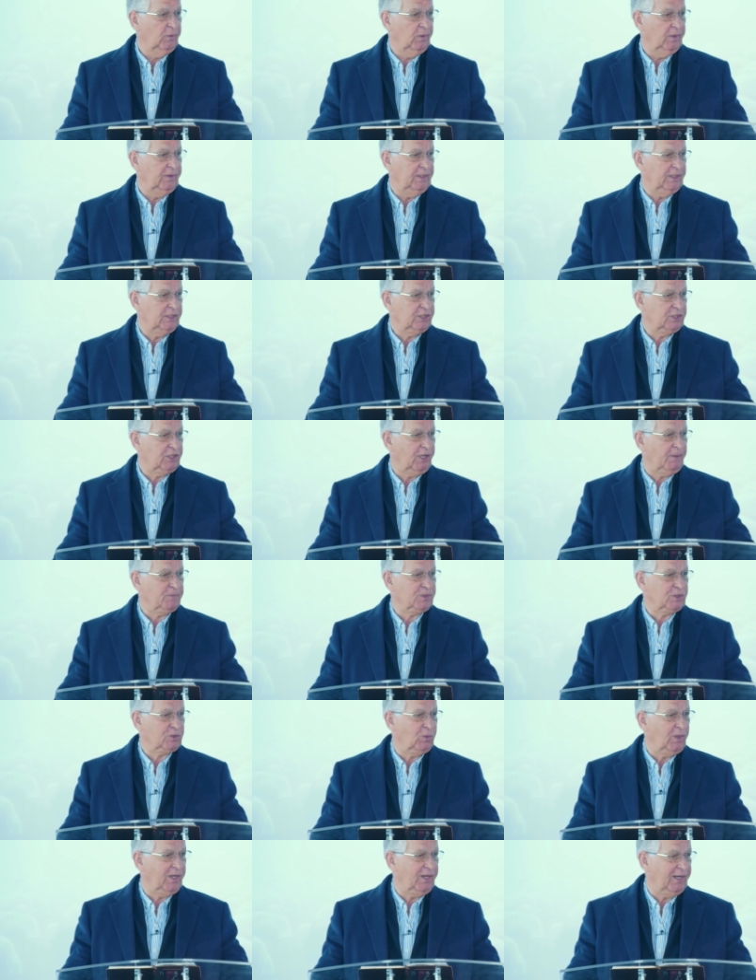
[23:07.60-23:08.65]
when they stopped
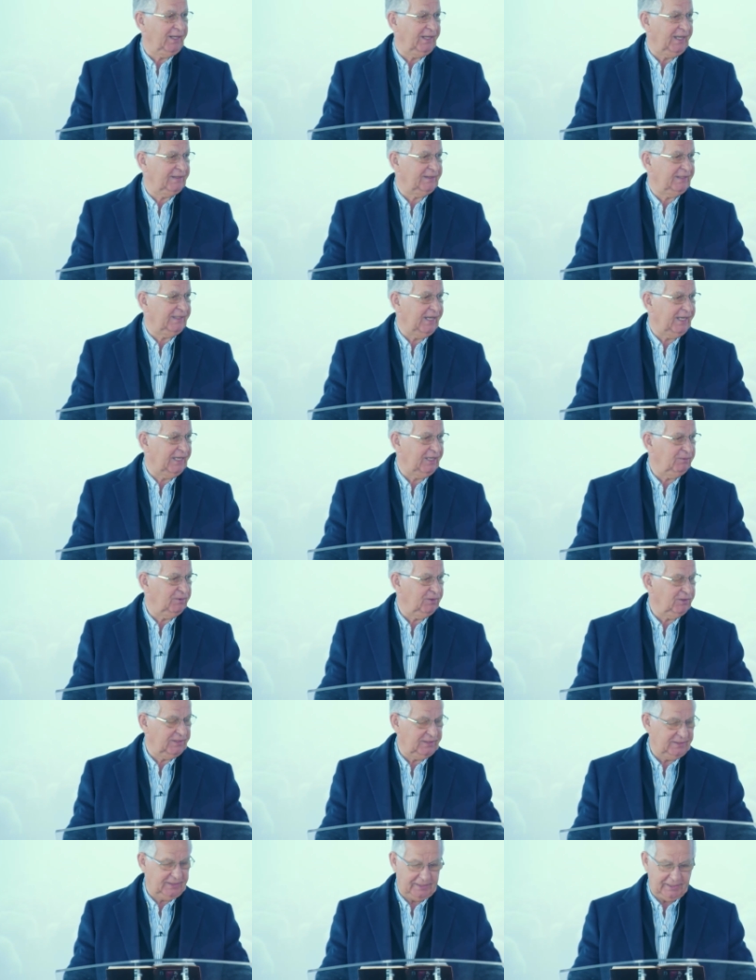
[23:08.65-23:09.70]
swearing at the
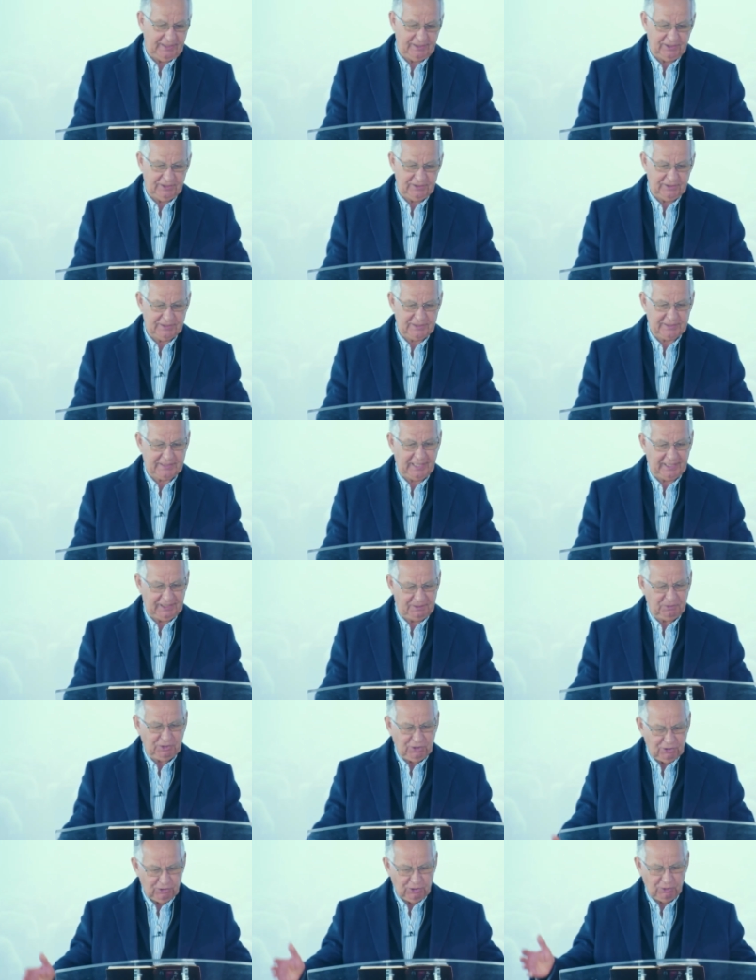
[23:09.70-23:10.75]
animals and they didn't understand
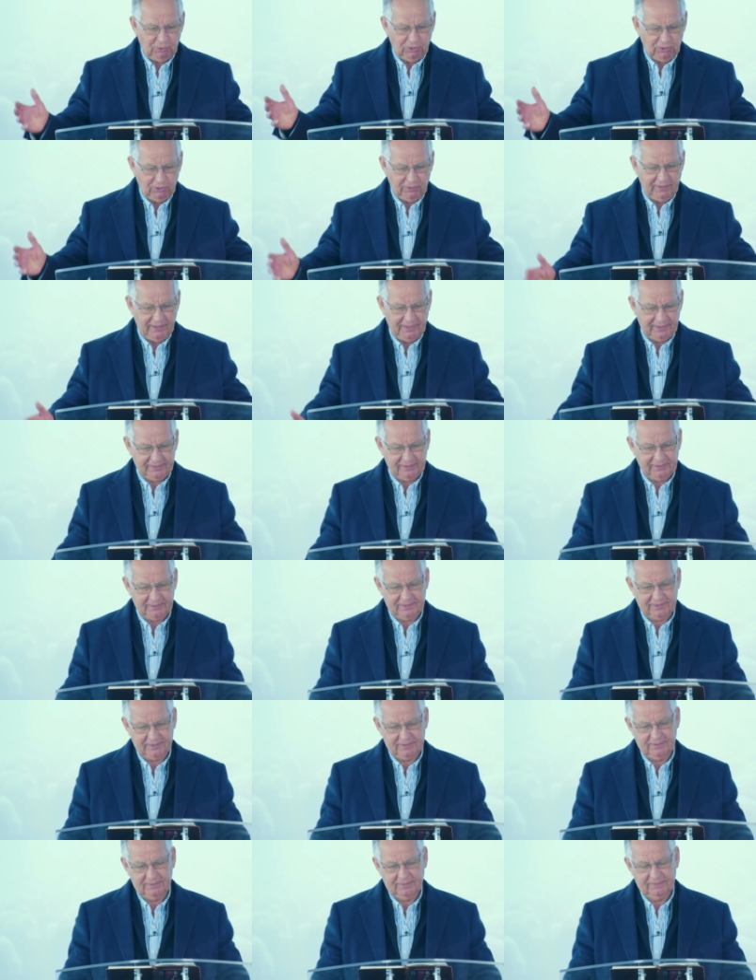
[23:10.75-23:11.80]
them. You know all that.
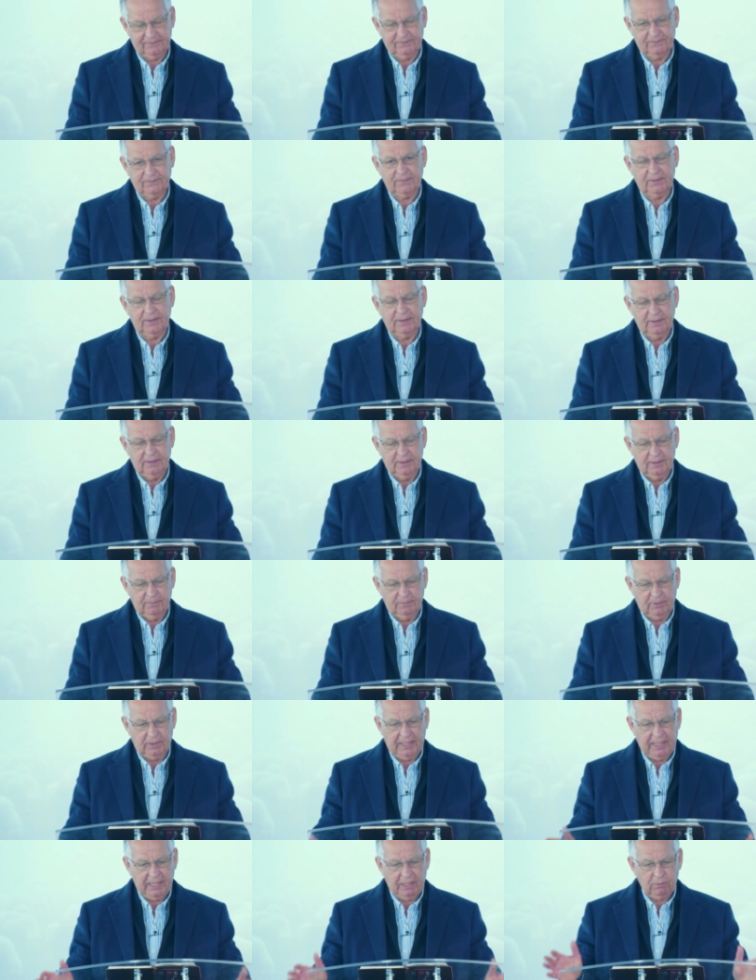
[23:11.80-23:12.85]
It's,
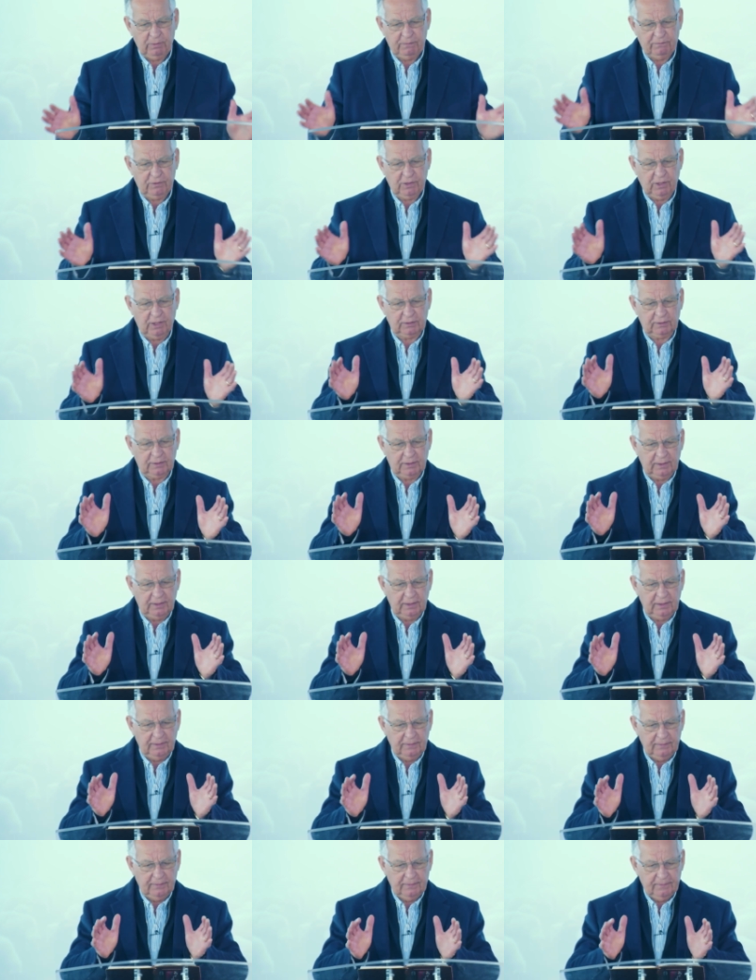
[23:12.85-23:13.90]
but here we've got
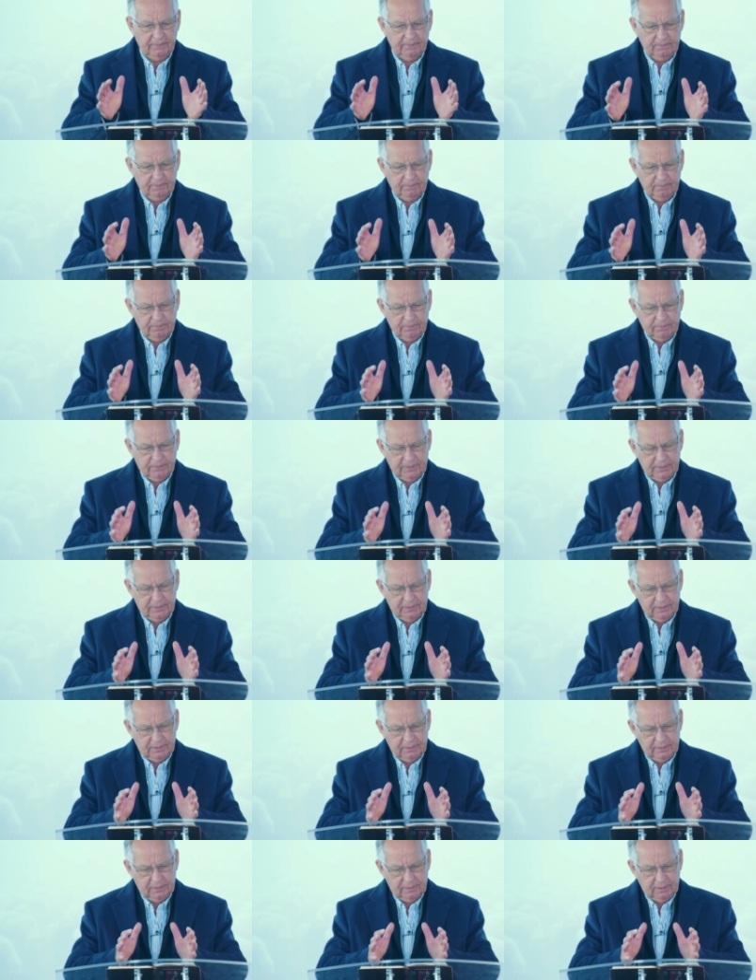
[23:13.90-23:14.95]
the,
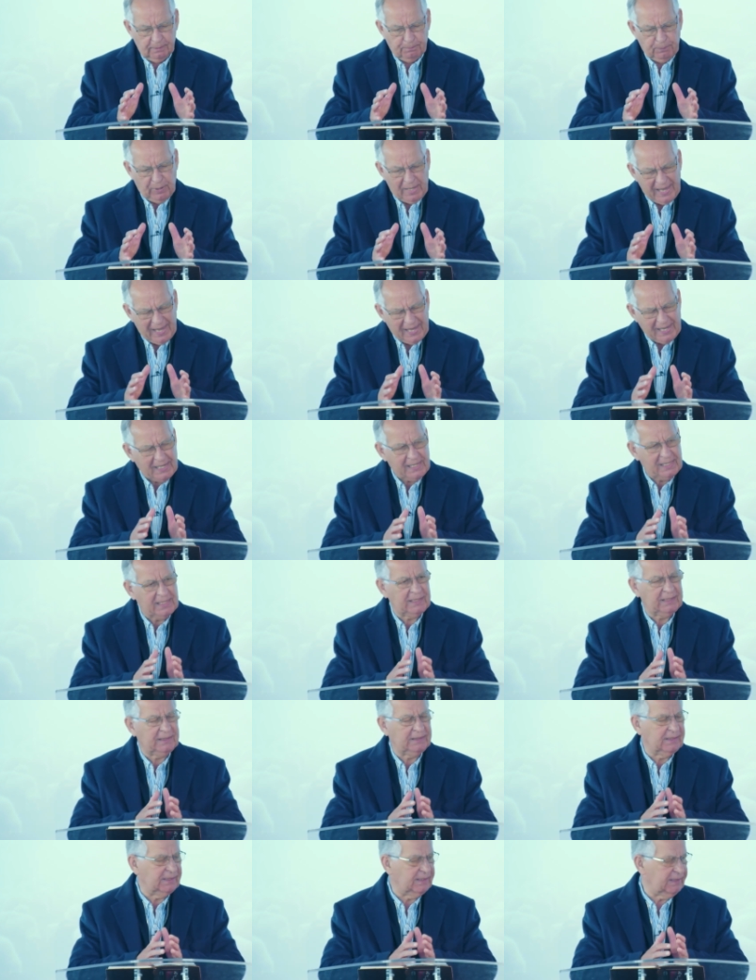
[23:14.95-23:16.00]
the
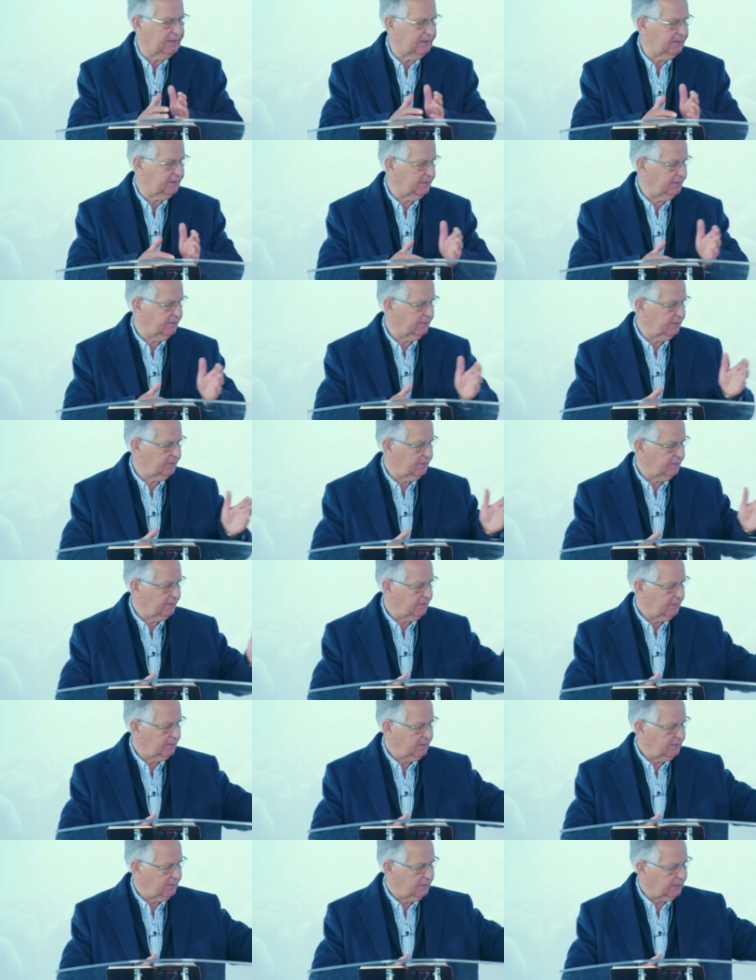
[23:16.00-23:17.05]
pain
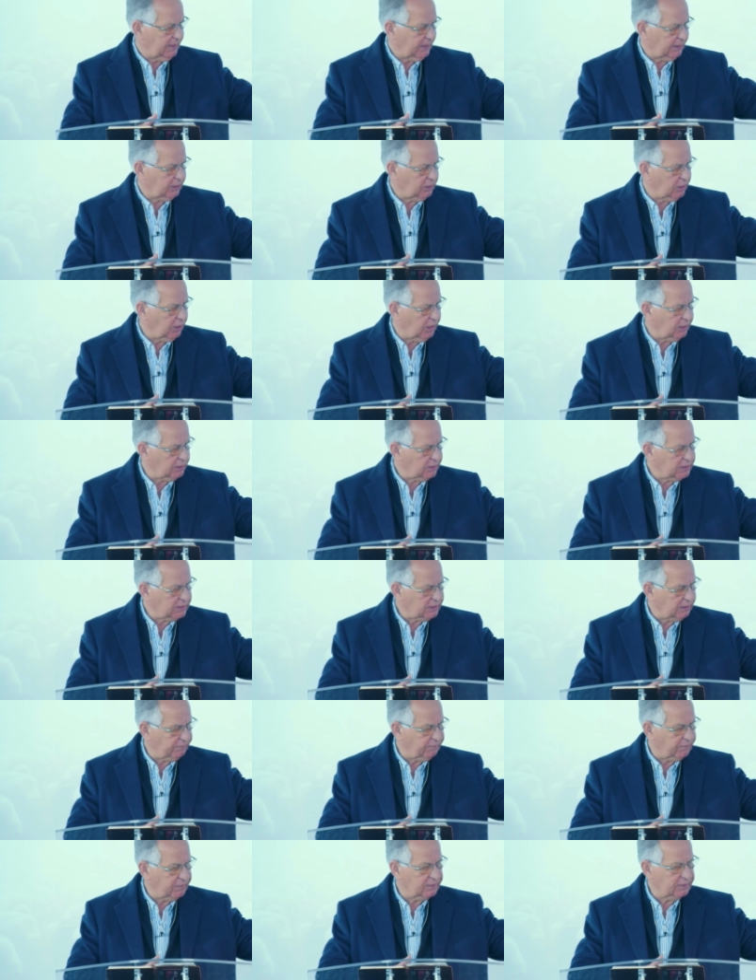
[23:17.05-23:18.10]
that God
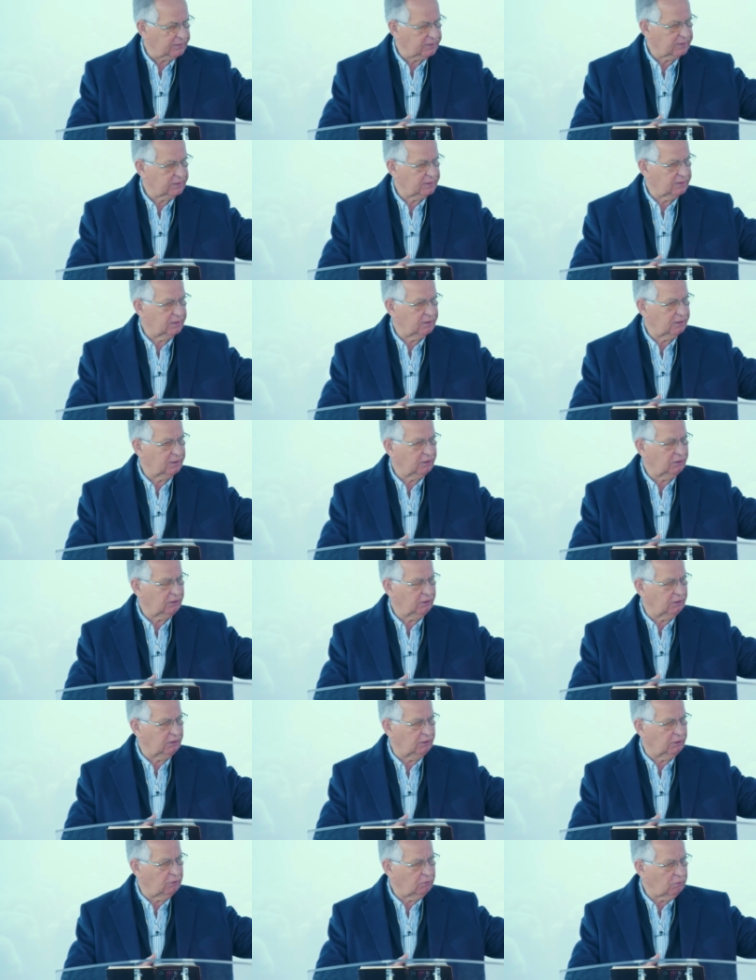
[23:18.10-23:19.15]
suffers.
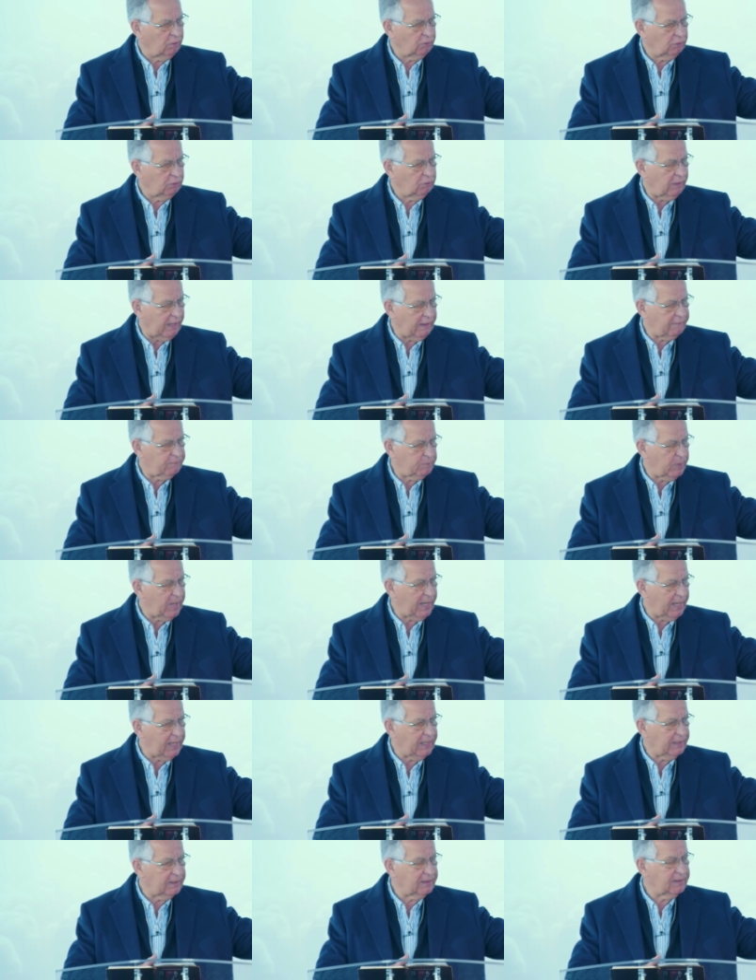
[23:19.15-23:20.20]
You, you have
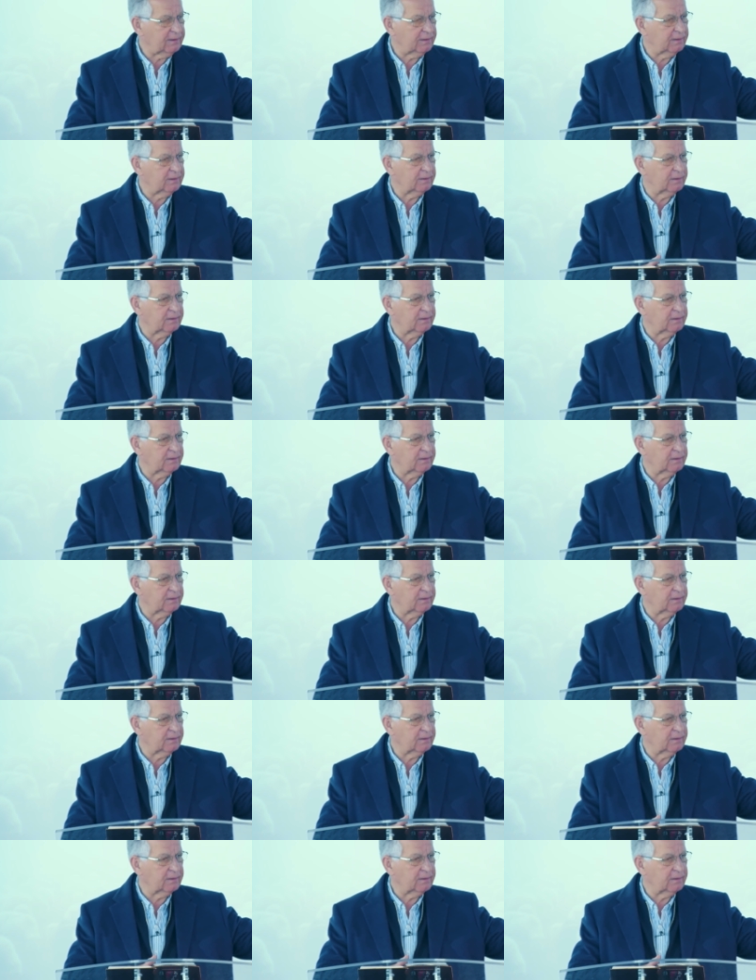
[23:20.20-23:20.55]
pain.